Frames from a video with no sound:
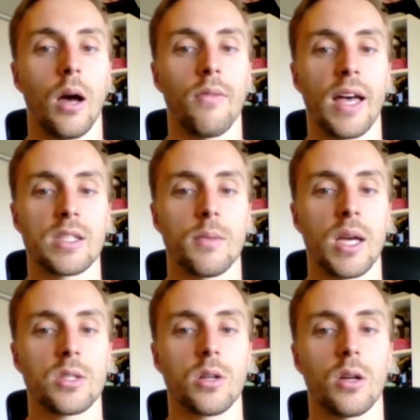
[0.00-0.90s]
of that
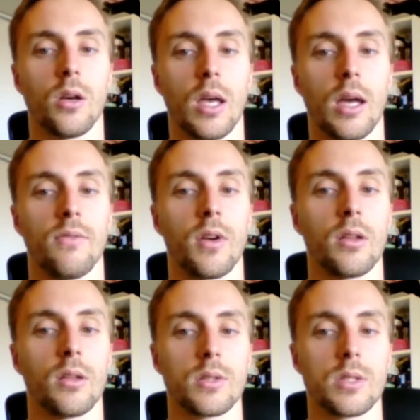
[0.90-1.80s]
semester, he'll get very
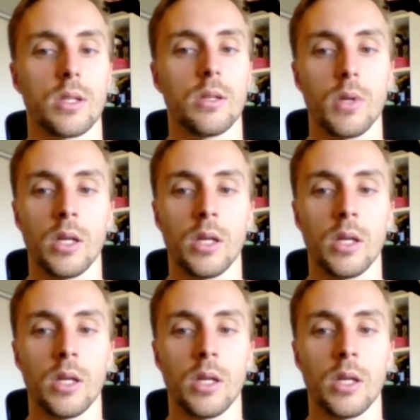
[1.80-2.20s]
little sleep,